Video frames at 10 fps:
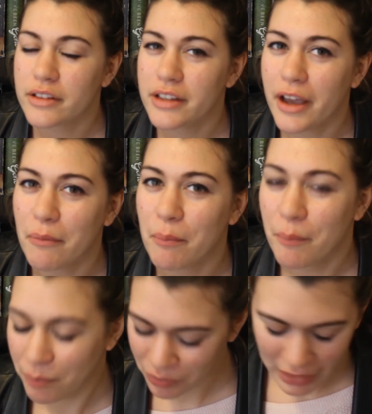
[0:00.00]
Yeah.
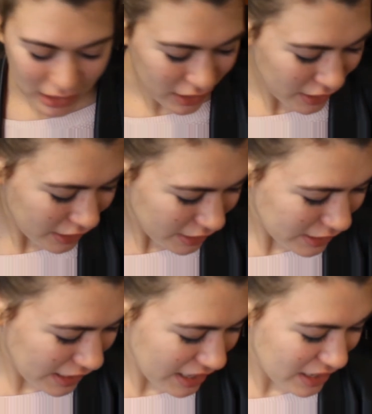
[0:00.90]

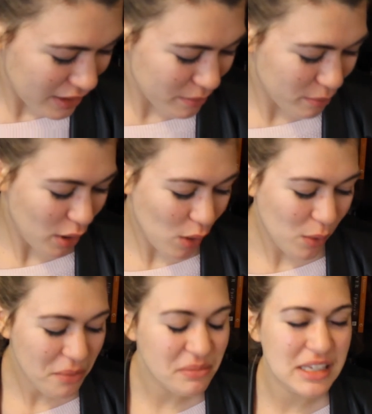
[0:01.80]
Then
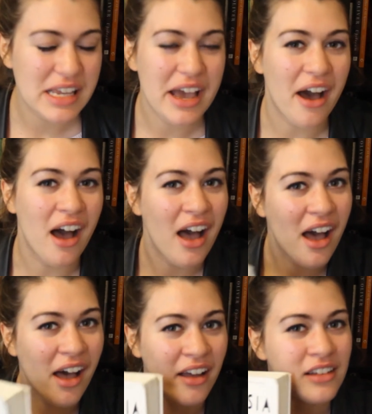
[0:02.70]
Posey Ella